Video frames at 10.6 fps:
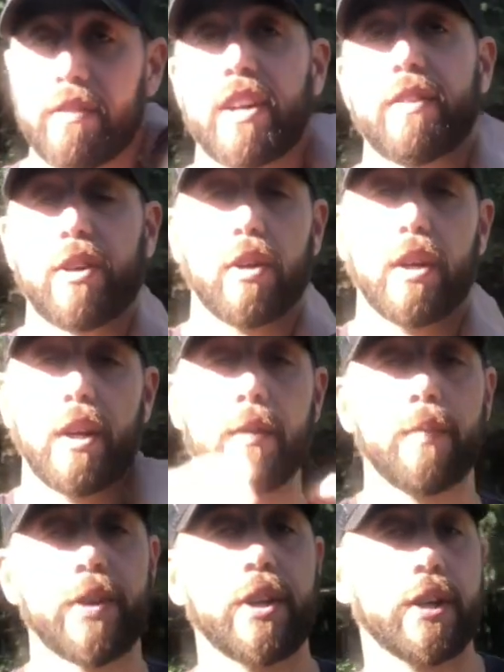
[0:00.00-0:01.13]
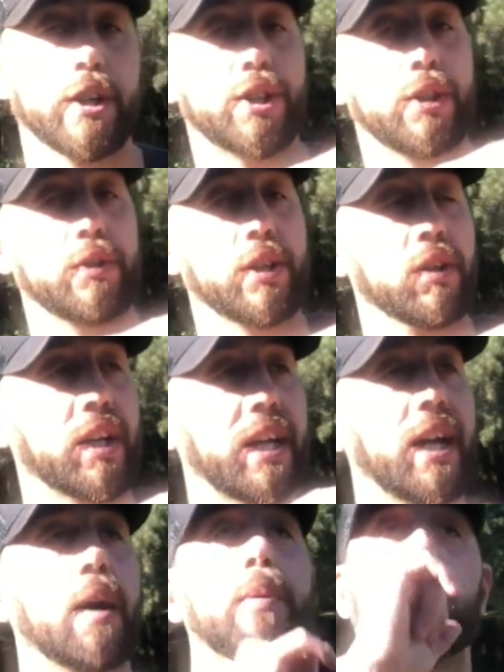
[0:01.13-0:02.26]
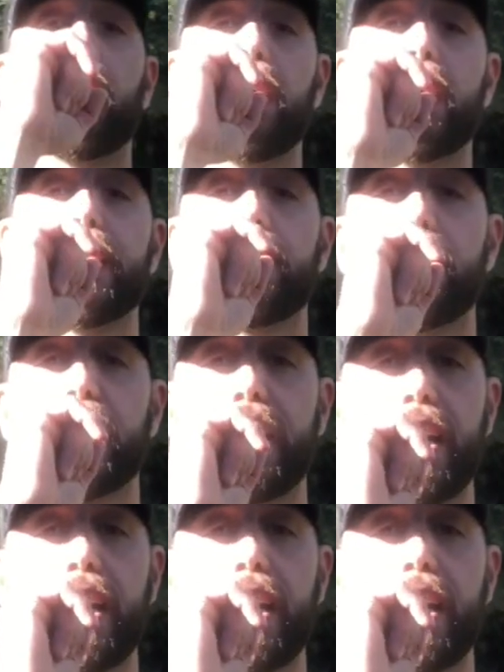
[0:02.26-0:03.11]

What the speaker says: even if you're shooting, you're looking up, you're calling, you're looking